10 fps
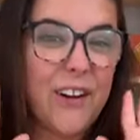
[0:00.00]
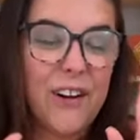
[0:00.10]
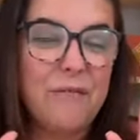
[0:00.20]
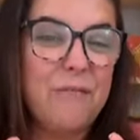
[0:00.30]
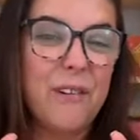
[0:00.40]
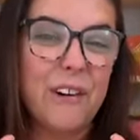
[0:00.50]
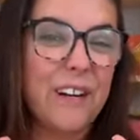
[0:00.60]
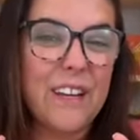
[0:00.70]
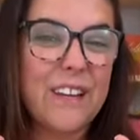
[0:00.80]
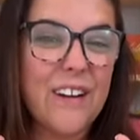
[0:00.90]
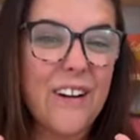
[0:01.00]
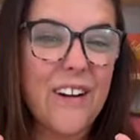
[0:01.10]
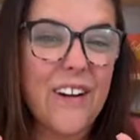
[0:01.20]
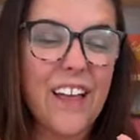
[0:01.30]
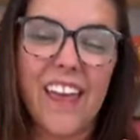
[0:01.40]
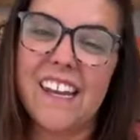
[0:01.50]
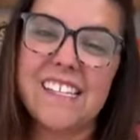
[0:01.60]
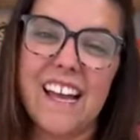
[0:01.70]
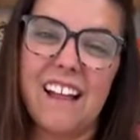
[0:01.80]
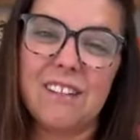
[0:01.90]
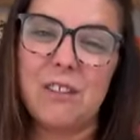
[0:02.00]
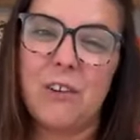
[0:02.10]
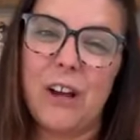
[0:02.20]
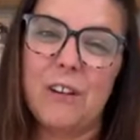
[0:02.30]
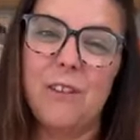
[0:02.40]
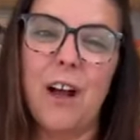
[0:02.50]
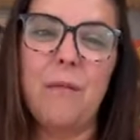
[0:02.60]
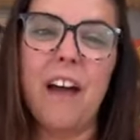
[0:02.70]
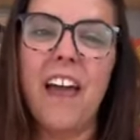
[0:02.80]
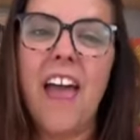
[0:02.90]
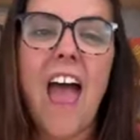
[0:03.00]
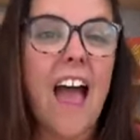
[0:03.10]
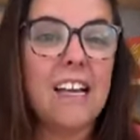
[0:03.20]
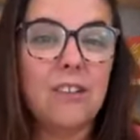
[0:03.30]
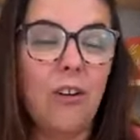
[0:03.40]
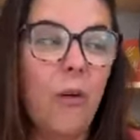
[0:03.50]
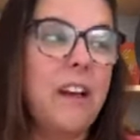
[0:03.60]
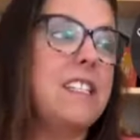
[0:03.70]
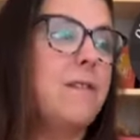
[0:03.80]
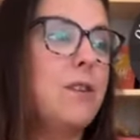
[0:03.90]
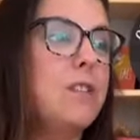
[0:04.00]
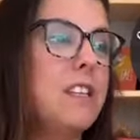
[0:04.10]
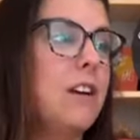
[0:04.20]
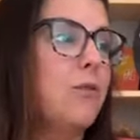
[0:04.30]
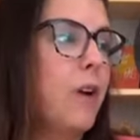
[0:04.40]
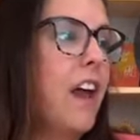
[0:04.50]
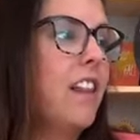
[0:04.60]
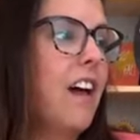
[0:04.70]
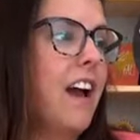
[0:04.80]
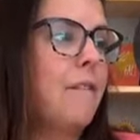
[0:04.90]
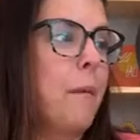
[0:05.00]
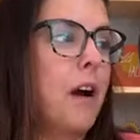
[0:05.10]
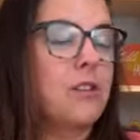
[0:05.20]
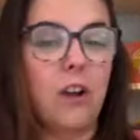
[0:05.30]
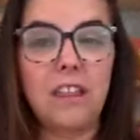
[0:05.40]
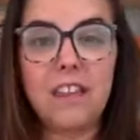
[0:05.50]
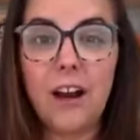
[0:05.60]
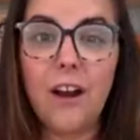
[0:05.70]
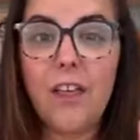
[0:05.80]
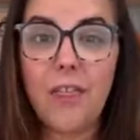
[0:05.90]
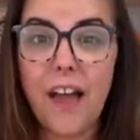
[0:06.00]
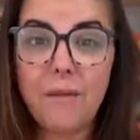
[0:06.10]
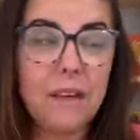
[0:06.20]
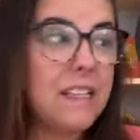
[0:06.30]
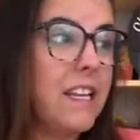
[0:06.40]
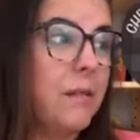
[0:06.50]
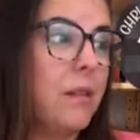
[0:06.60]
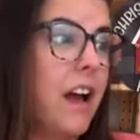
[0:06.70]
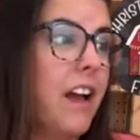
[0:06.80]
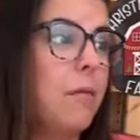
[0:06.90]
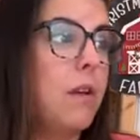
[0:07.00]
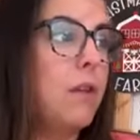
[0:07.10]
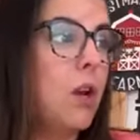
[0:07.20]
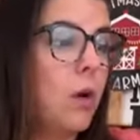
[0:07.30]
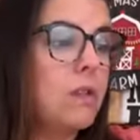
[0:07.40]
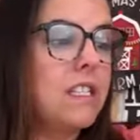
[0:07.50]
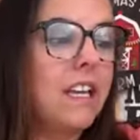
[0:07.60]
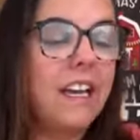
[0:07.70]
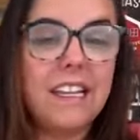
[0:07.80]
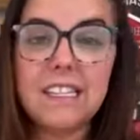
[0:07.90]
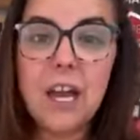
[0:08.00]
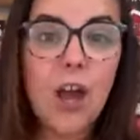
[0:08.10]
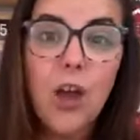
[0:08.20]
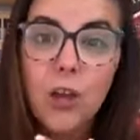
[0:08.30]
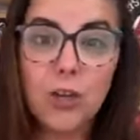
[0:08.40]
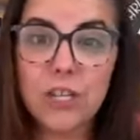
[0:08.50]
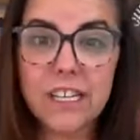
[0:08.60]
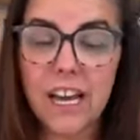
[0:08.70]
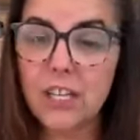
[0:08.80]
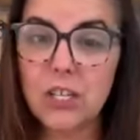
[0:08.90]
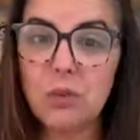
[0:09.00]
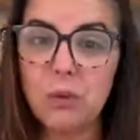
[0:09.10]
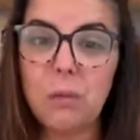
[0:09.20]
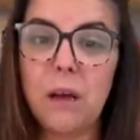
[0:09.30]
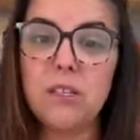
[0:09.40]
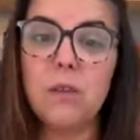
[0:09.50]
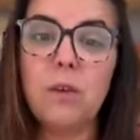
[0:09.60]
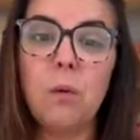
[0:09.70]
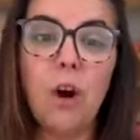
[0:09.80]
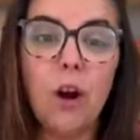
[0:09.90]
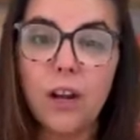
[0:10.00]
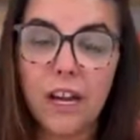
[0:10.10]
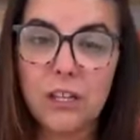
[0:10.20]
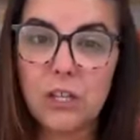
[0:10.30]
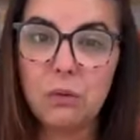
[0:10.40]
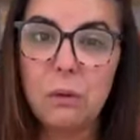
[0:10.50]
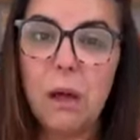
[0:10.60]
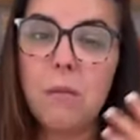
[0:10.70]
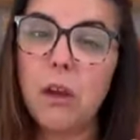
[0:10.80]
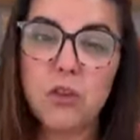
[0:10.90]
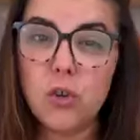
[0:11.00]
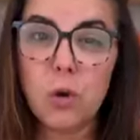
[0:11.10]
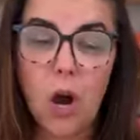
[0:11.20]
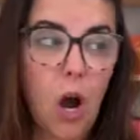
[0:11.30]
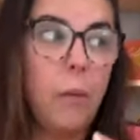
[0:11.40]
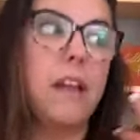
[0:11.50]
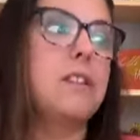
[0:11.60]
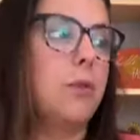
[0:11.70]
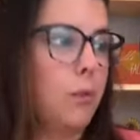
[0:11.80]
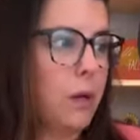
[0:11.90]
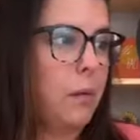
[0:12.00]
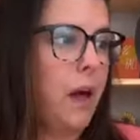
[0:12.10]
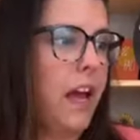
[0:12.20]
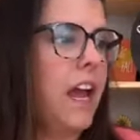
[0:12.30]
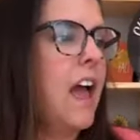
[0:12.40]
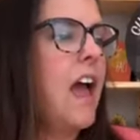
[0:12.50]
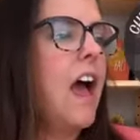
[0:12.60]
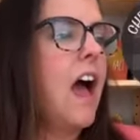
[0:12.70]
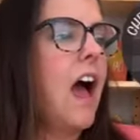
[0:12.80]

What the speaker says: Good morning, y'all. It is Alex of the Creative Llama. As always, if you see that red live box right there, that means I'm live. But if you don't see it, you're just catching the replay. So if you are catching the replay, make sure you comment replay.